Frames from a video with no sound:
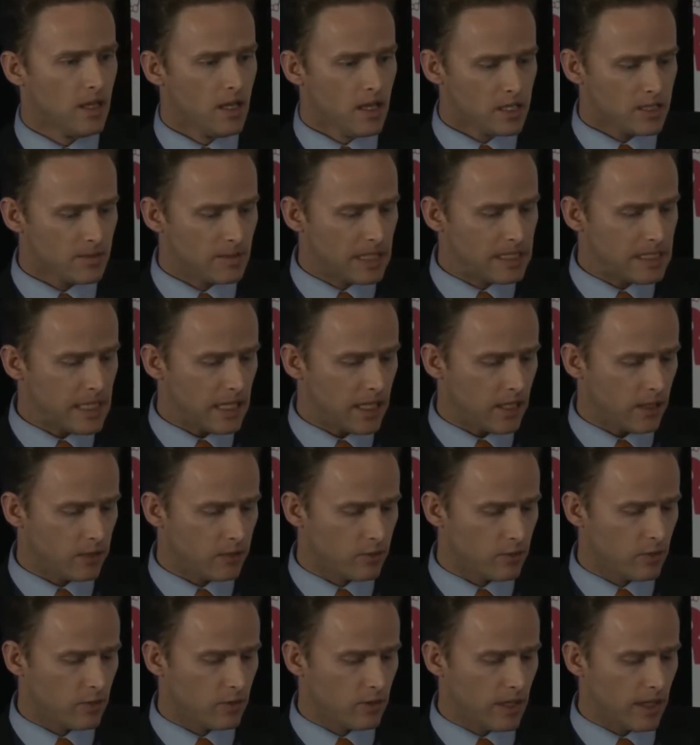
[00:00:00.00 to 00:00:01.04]
So I'm going to take you
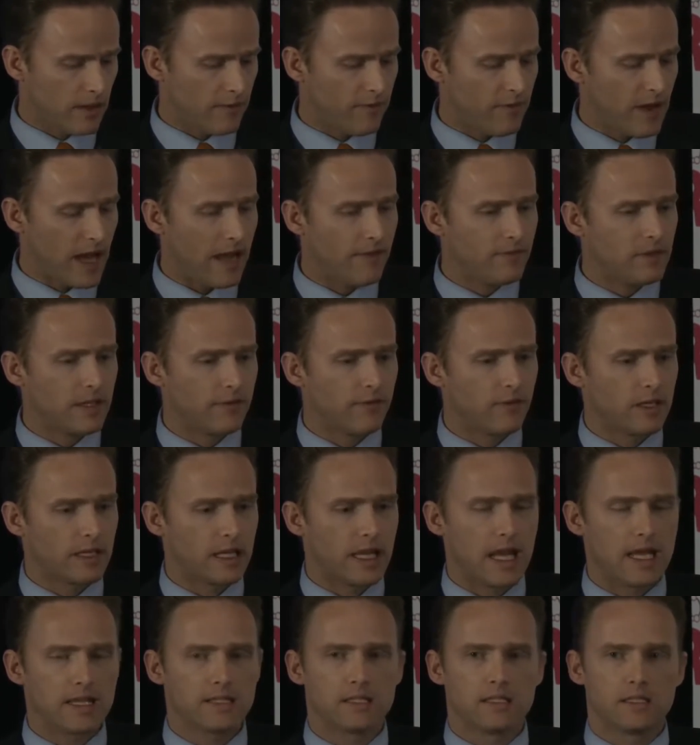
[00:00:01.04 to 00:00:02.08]
through 5 different
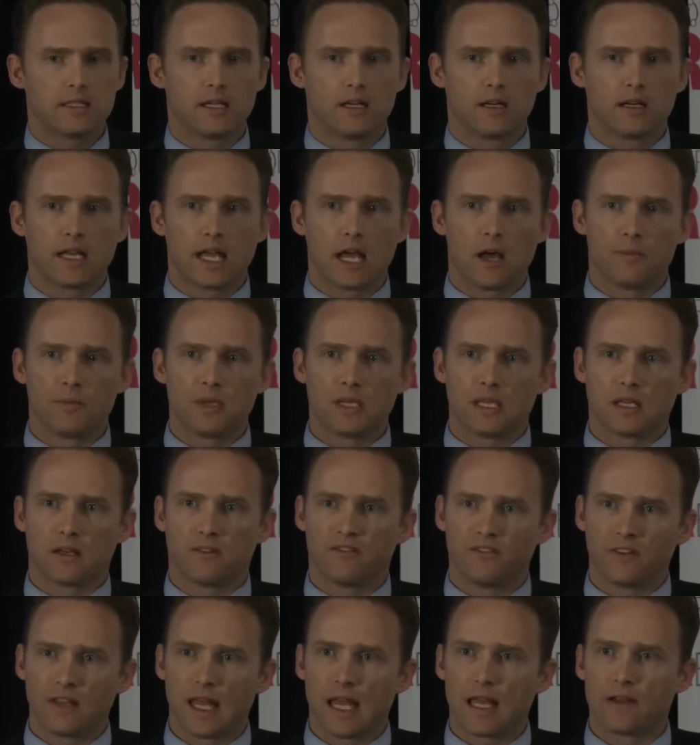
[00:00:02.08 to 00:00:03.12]
cases here to help you get a
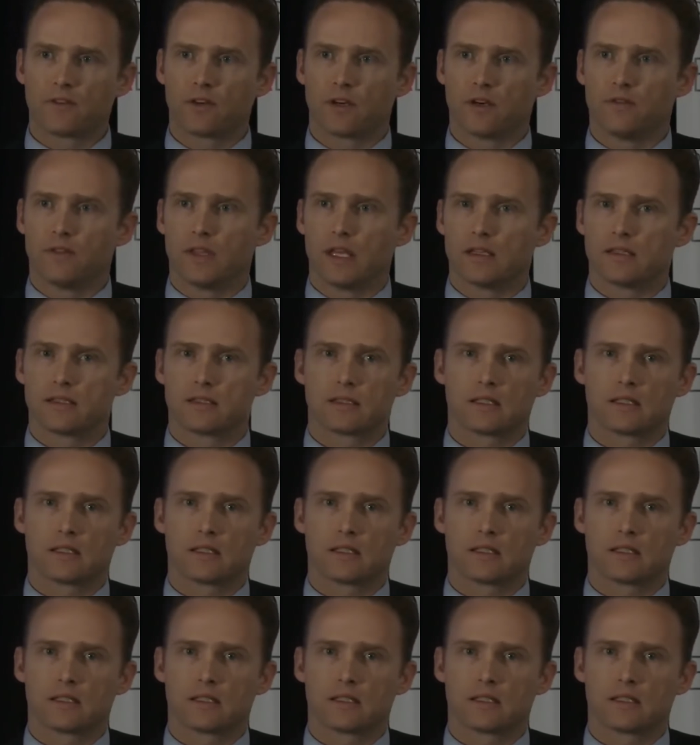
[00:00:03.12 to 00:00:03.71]
flavor of this,